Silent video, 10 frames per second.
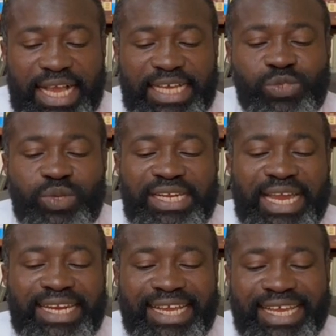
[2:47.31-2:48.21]
as we
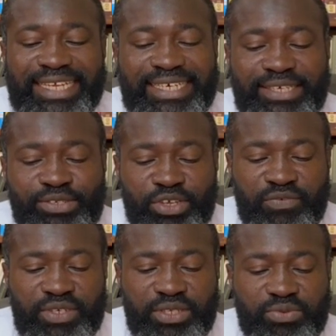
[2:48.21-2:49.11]
light the candles
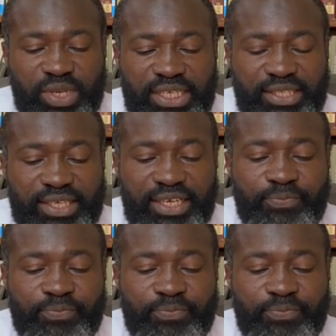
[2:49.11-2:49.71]
of this wreath.